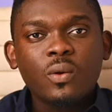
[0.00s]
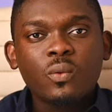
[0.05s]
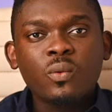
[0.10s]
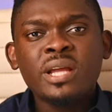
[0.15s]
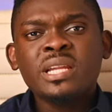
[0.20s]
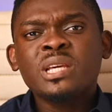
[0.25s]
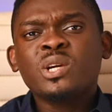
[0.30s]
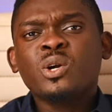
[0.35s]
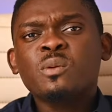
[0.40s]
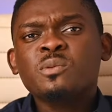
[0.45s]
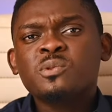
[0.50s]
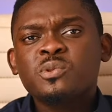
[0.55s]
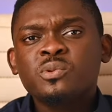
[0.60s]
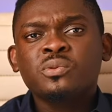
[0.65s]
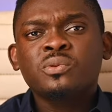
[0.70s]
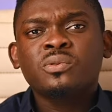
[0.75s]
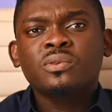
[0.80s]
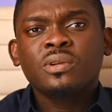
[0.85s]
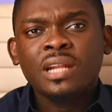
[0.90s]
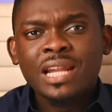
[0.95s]
When it comes
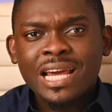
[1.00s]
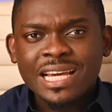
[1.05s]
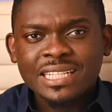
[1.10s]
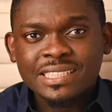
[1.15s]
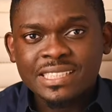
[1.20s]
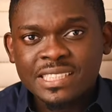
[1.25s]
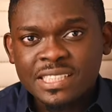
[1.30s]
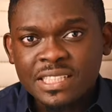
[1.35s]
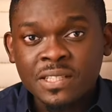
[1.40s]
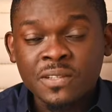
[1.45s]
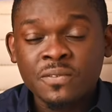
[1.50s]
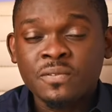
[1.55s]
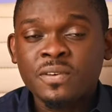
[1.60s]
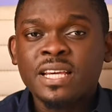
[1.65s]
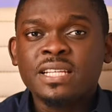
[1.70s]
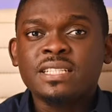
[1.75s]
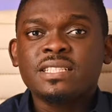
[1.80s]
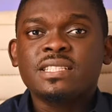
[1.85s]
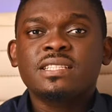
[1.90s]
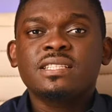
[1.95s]
to lighting
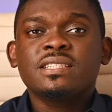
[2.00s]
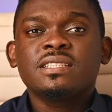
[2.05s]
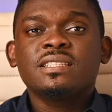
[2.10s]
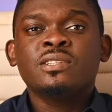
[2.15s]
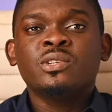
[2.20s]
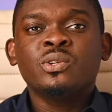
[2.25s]
events,